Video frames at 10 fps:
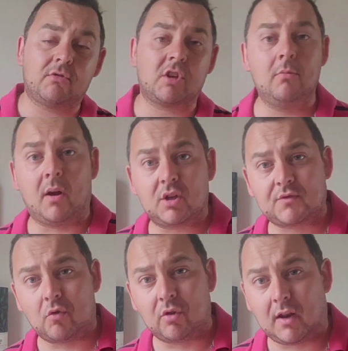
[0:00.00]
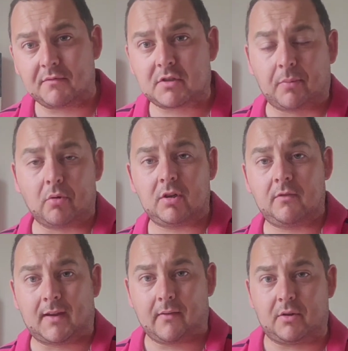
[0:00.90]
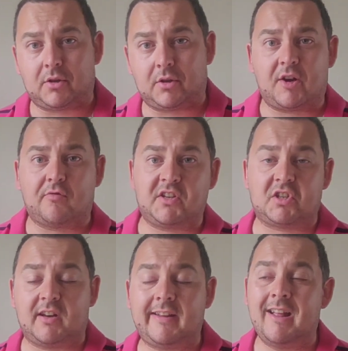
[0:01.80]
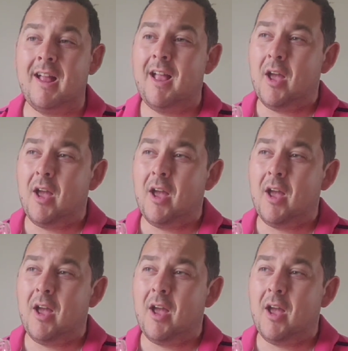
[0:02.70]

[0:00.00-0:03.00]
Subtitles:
you so much for all the love and support you've given on the channel recently.